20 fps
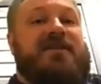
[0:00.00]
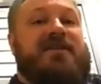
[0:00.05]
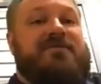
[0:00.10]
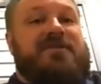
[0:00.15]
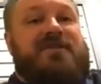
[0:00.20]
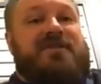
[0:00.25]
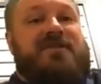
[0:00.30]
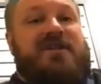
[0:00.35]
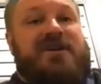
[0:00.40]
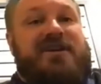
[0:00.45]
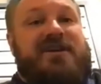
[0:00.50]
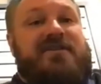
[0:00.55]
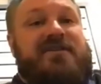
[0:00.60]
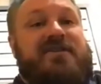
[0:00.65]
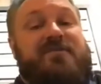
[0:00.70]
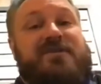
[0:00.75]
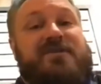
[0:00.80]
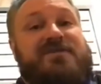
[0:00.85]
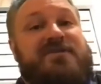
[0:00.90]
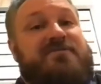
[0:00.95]
And I feel
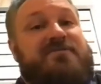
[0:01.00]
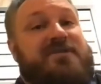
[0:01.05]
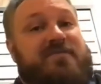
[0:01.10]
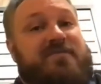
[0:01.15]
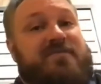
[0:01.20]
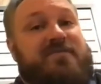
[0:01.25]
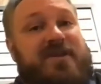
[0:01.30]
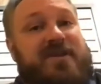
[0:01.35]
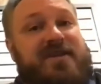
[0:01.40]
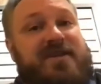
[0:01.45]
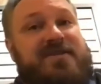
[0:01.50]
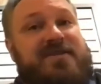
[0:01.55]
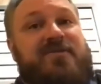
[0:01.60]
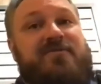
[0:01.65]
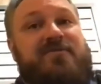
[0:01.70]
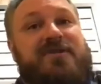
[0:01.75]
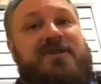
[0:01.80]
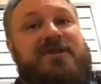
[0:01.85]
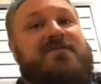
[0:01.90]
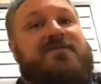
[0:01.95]
like, especially with the
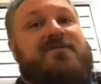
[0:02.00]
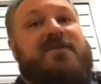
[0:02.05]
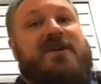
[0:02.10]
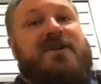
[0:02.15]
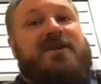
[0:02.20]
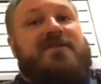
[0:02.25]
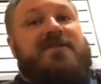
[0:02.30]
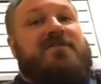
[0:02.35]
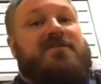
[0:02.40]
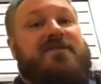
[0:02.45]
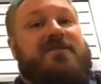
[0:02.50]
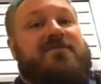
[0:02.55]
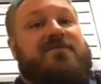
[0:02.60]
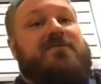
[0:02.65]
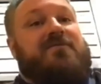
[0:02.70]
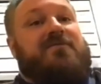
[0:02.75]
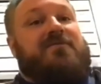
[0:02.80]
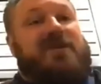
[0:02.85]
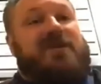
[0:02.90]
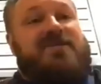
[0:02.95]
pandemic, we need to find
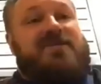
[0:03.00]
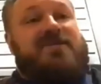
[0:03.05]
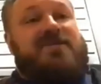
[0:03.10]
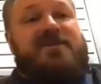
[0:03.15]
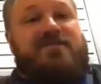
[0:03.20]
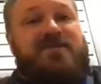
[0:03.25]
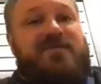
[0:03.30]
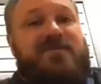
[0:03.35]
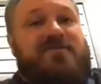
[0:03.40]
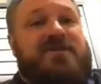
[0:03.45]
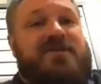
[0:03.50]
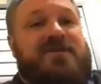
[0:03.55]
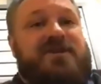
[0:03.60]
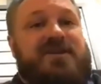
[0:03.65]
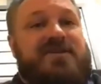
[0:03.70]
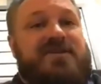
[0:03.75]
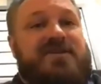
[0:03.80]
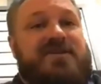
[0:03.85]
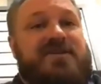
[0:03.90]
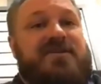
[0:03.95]
different ways that people
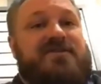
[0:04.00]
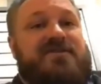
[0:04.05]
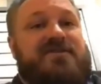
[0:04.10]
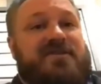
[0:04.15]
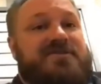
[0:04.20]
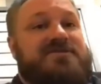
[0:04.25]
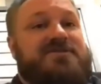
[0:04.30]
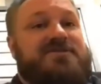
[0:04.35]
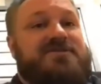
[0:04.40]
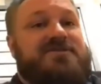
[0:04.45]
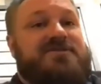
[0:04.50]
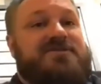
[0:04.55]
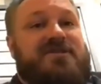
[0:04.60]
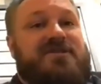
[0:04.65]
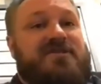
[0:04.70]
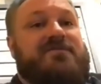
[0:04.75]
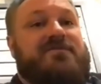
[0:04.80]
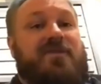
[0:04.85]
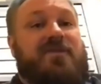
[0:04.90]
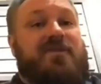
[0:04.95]
can get in touch
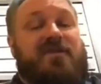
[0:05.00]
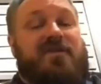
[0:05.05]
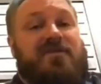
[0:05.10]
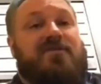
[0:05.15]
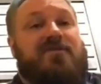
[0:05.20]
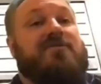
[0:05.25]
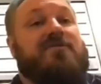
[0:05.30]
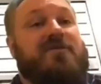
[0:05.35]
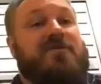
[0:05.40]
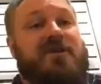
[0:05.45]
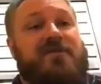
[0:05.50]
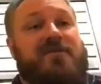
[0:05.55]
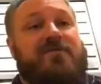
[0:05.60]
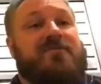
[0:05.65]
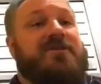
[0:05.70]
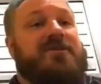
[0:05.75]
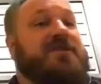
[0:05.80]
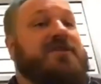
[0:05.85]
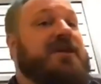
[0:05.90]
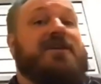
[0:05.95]
of local
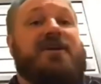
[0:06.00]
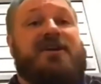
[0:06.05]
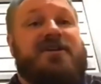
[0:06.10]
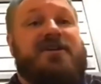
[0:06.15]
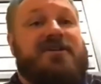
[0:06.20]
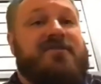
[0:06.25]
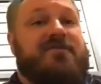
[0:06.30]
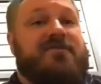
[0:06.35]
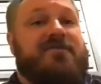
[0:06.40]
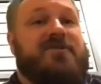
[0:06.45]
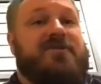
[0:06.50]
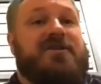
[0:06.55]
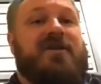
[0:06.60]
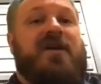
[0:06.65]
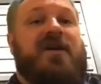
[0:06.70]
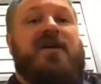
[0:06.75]
government, any kind of government,